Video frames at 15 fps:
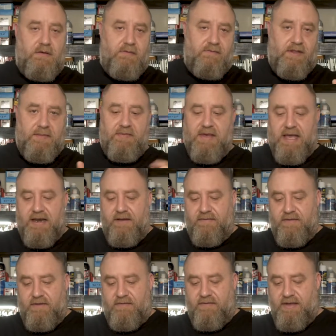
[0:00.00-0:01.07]
flip side
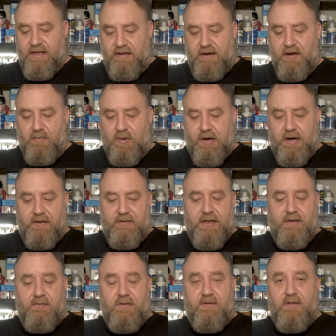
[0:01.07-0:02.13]
of the failure part,
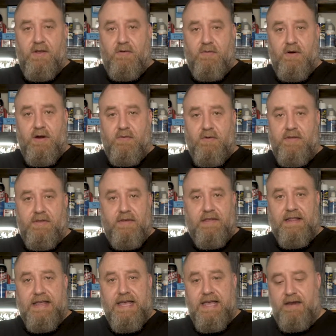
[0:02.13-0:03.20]
this would still work with this
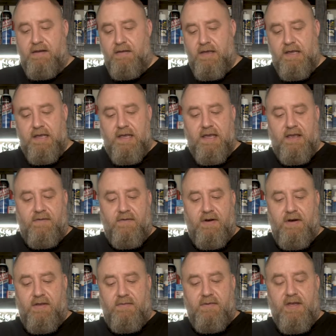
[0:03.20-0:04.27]
lead as
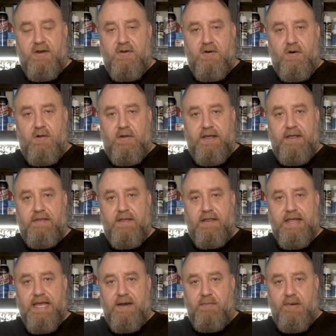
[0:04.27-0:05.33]
far as controlling the
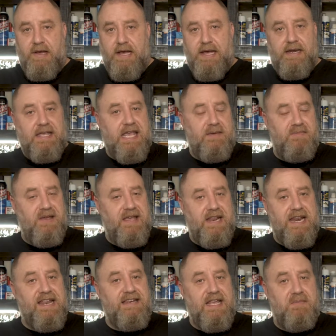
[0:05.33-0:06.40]
lead pot, keeping it
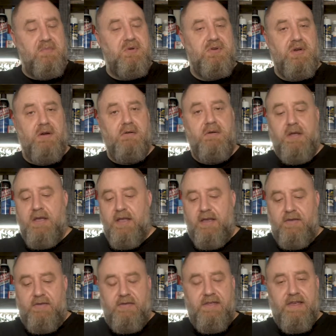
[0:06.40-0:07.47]
at temperature.
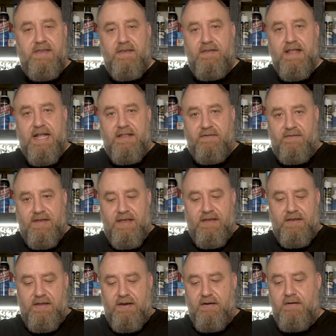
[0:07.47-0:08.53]
So this is not the
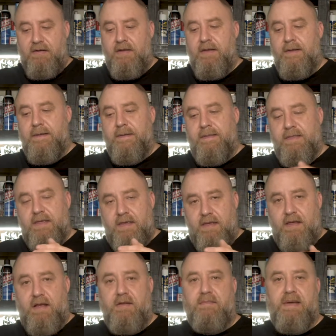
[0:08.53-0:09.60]
failure. The
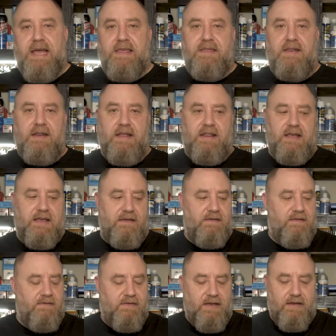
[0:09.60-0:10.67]
salt bath annealing is
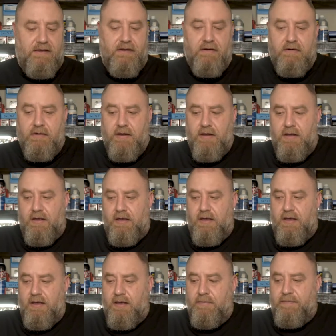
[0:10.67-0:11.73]
the failure.
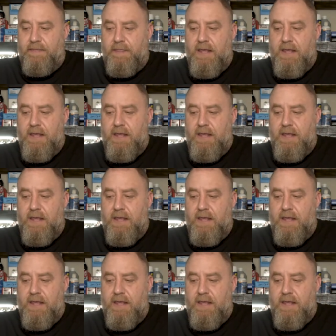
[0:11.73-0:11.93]
Right